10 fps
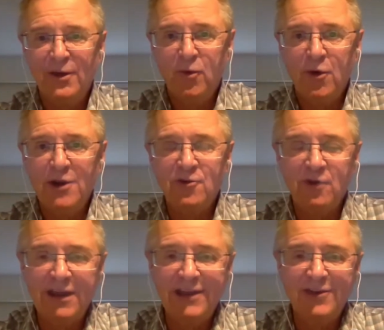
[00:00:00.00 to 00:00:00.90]
We're
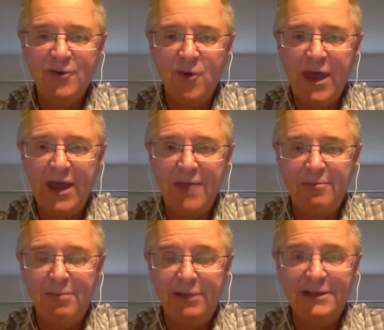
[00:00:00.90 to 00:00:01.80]
entering into a
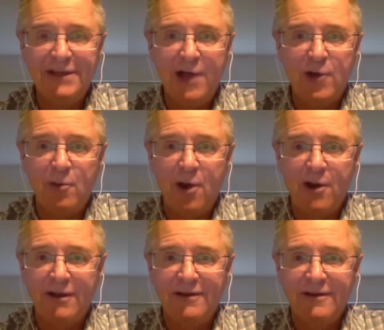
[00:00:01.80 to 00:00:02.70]
billion-dollar
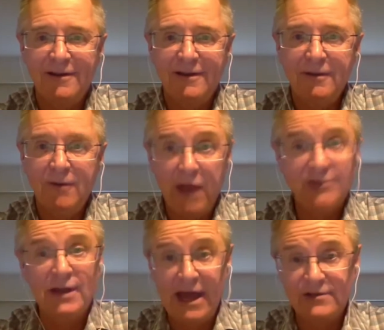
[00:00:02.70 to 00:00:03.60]
market. I
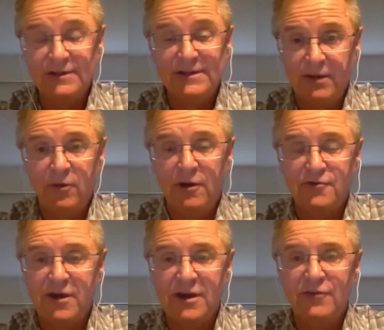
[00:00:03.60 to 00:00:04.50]
should actually say we're
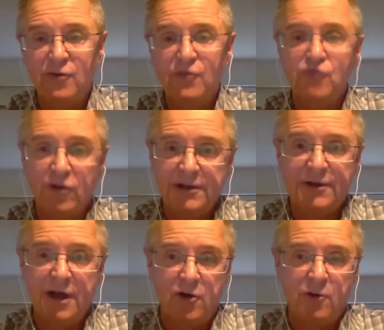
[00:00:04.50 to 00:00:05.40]
entering into a
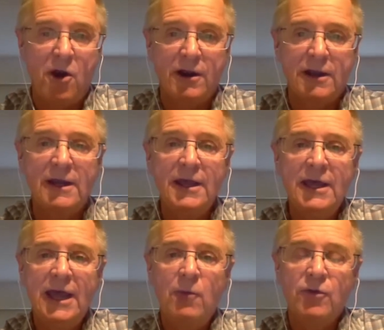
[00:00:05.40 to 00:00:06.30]
trillion-dollar market,
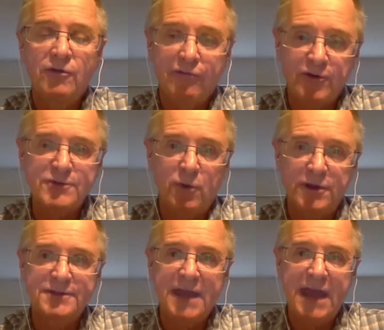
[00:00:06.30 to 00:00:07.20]
and we're the first
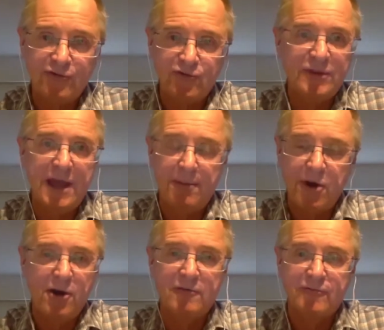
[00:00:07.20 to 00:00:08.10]
ones entering that
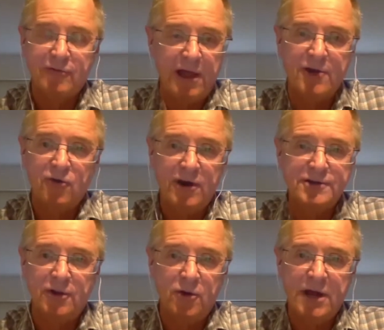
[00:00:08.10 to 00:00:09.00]
market for
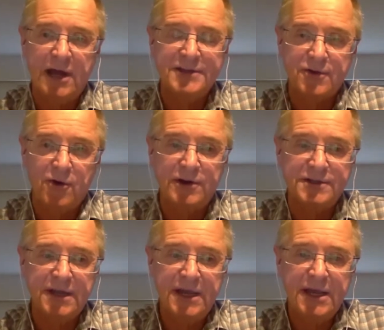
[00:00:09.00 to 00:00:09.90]
long-duration, low-cost storage.